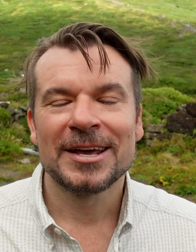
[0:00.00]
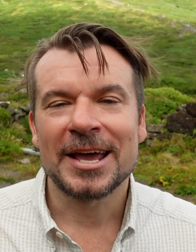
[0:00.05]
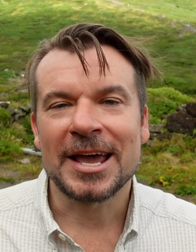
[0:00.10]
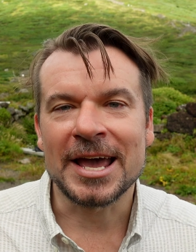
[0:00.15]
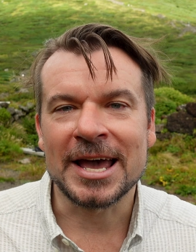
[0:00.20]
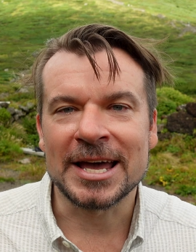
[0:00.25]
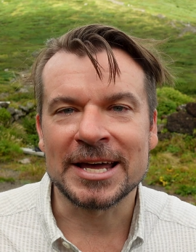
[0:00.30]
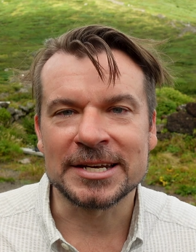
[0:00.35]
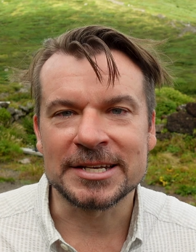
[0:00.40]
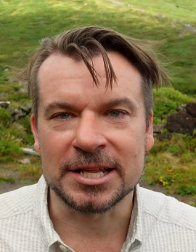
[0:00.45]

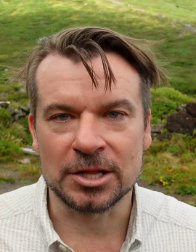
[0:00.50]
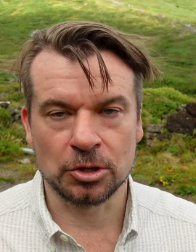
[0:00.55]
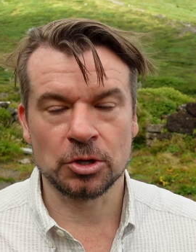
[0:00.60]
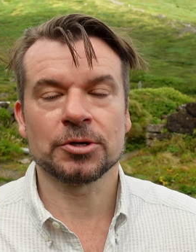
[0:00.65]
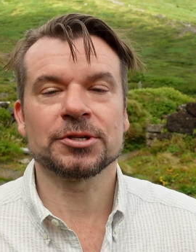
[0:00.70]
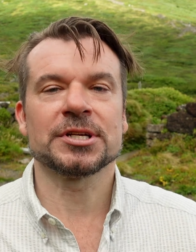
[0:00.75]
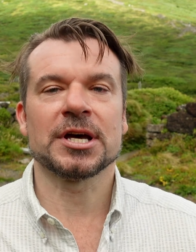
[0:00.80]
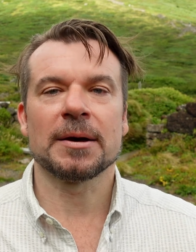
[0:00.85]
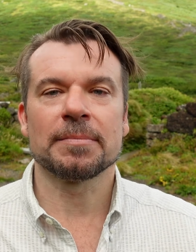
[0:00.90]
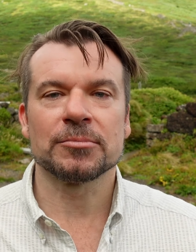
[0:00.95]
And it
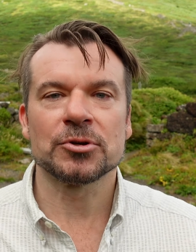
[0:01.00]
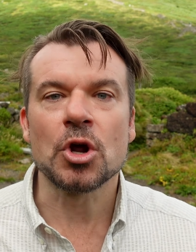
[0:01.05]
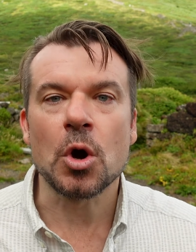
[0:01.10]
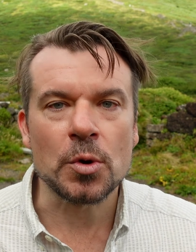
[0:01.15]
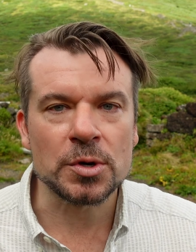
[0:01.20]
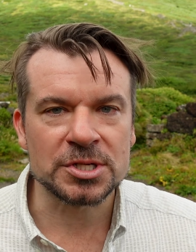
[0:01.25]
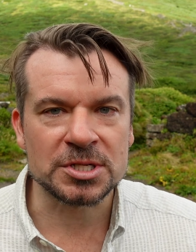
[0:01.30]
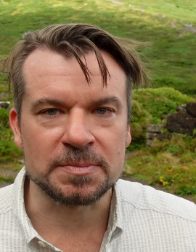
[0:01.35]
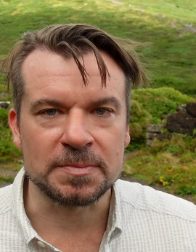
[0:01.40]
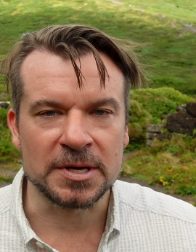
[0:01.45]
looked up,
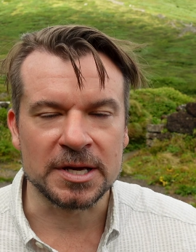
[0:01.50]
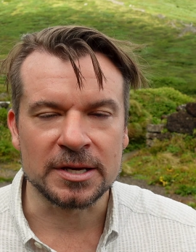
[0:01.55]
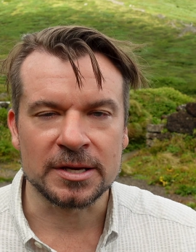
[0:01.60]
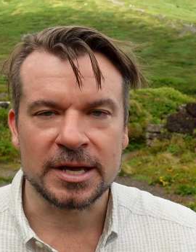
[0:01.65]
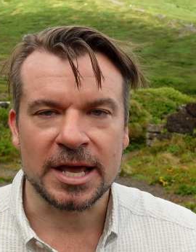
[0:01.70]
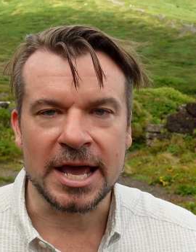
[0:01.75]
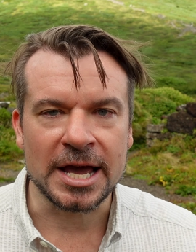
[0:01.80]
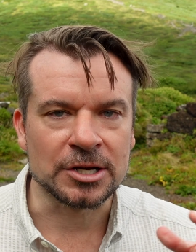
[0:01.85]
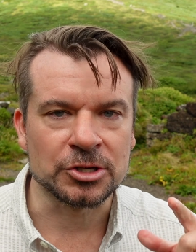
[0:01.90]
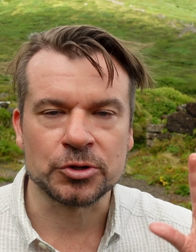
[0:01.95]
noticed me,
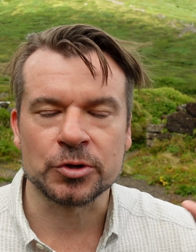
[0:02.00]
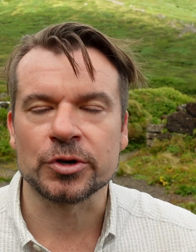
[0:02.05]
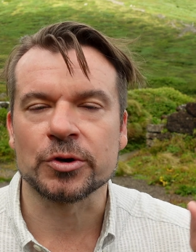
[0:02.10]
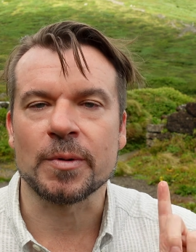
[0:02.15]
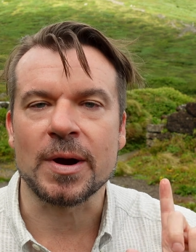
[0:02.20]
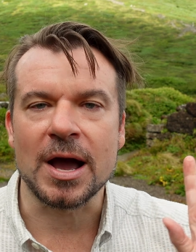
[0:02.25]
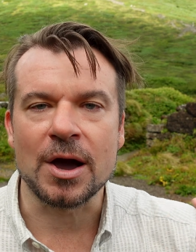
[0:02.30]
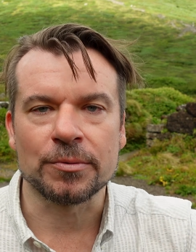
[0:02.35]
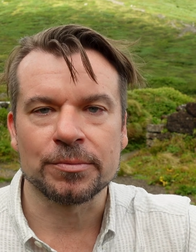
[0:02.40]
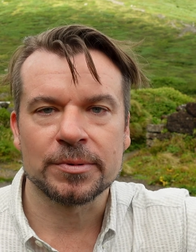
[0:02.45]
and turned
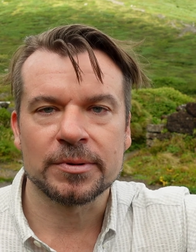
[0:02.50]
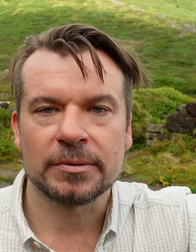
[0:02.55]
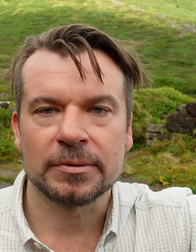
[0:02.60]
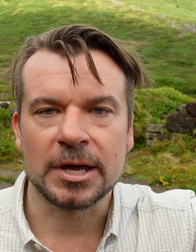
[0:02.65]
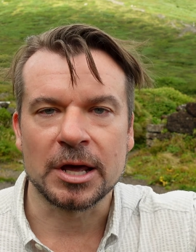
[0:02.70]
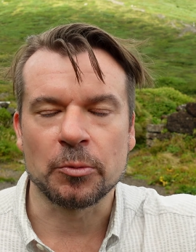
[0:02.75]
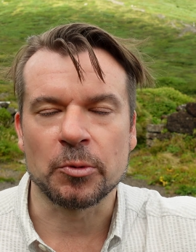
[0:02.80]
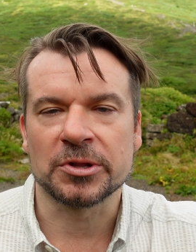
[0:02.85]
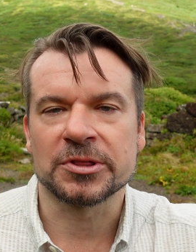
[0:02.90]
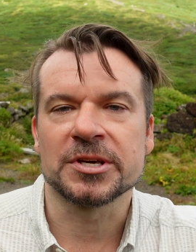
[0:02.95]
around
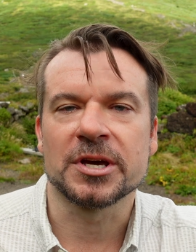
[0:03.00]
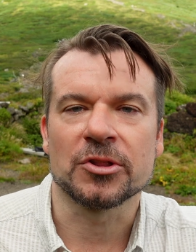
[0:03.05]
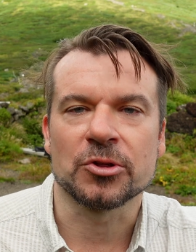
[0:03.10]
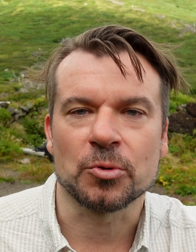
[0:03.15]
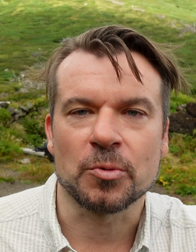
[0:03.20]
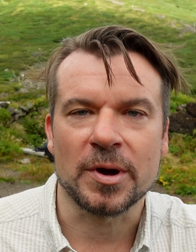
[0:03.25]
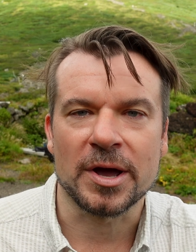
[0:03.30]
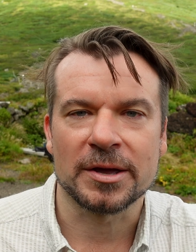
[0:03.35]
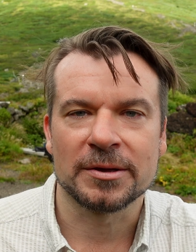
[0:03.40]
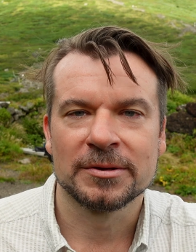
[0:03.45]
and went the
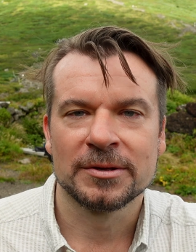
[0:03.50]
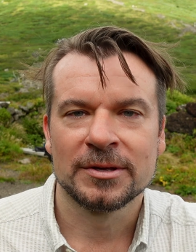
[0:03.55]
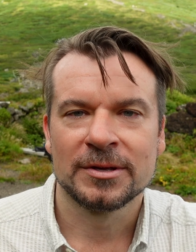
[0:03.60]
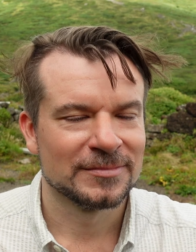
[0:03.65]
other way.